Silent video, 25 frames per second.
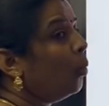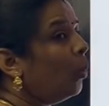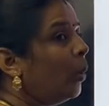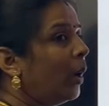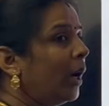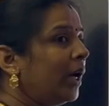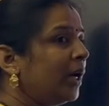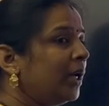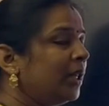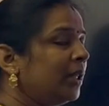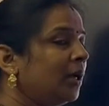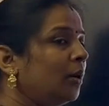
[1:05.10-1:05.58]

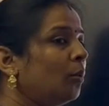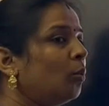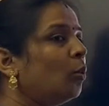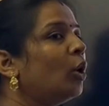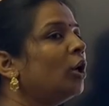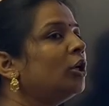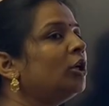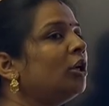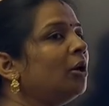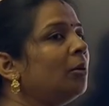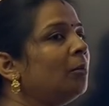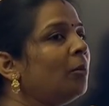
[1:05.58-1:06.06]
where the
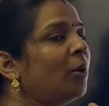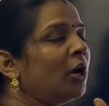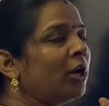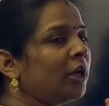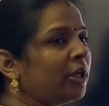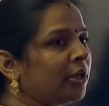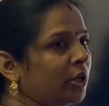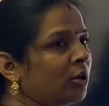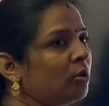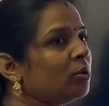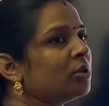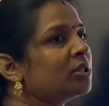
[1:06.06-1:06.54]
water
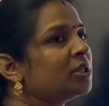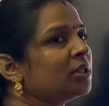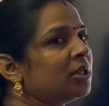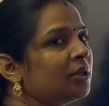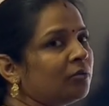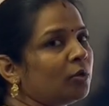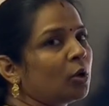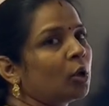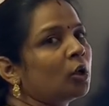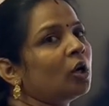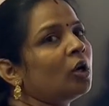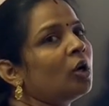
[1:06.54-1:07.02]
molecules, the
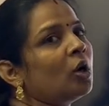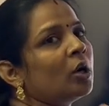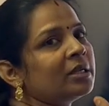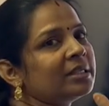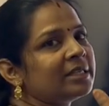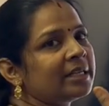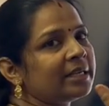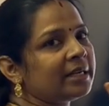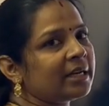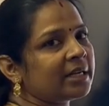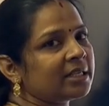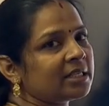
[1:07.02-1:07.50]
water
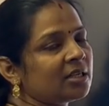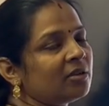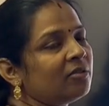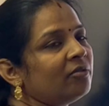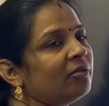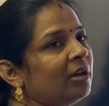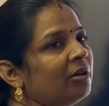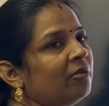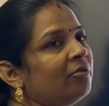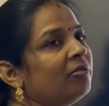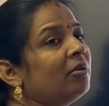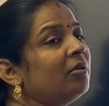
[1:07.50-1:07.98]
concentration
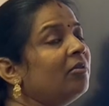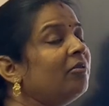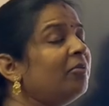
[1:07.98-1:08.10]
will